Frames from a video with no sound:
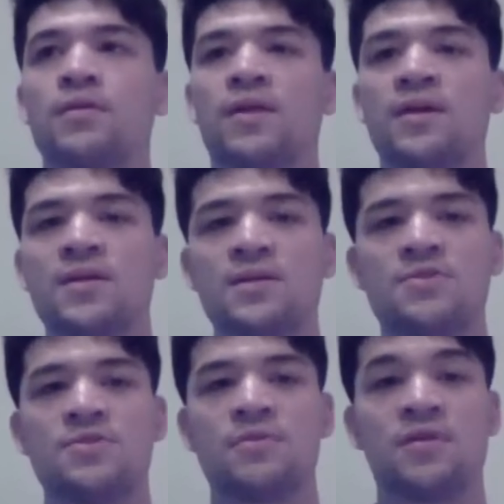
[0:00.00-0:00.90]
they
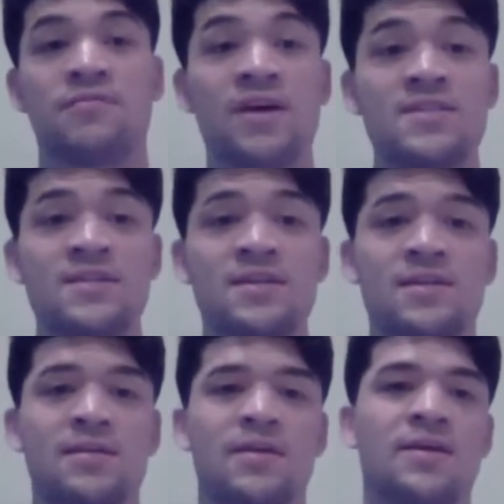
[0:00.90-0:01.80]
need to invest
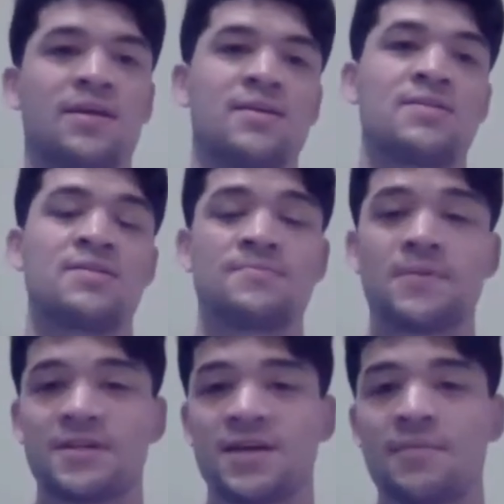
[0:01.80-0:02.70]
in is
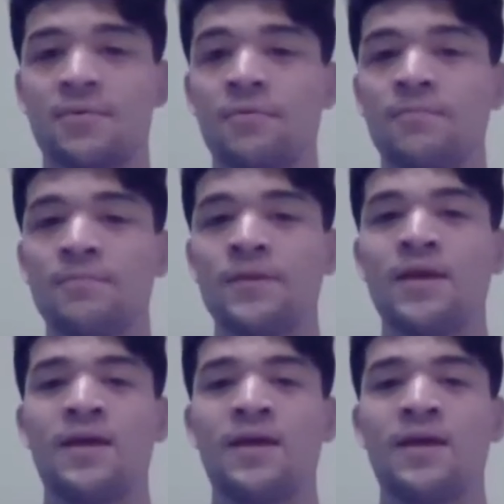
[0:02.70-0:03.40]
a table,